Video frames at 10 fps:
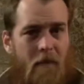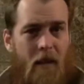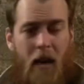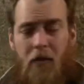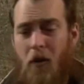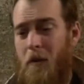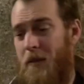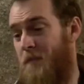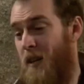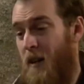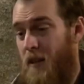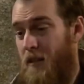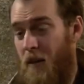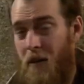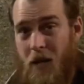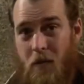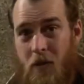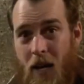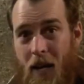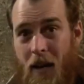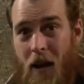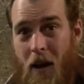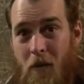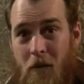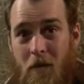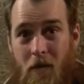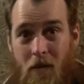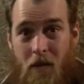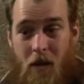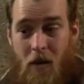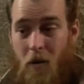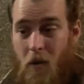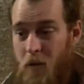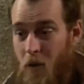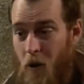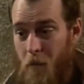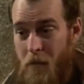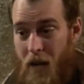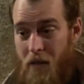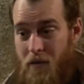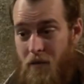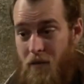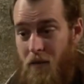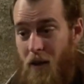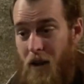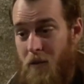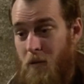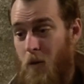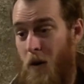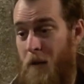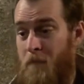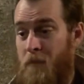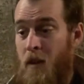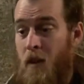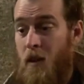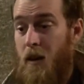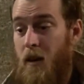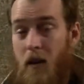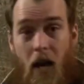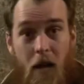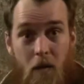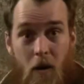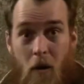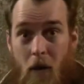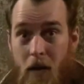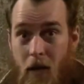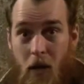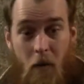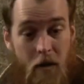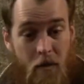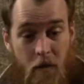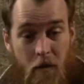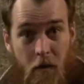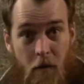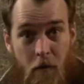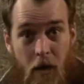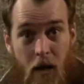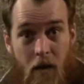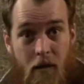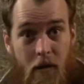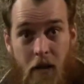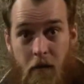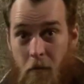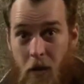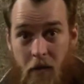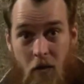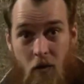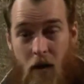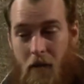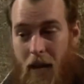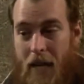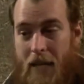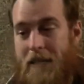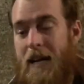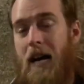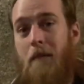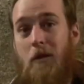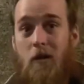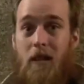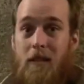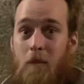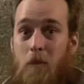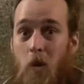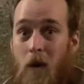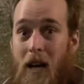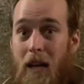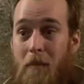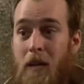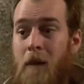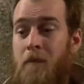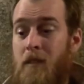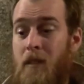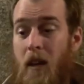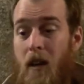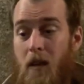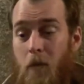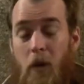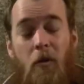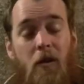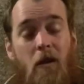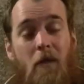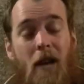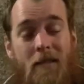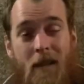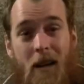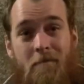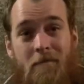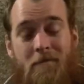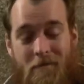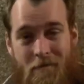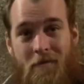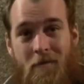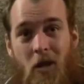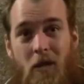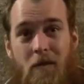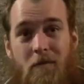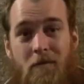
As always, thank you guys for checking out the videos. Hope that you guys are enjoying them. As always, any questions, feel free to leave them. Give us a shout anytime. Be sure to hit subscribe, and we will see you next time. Cheers.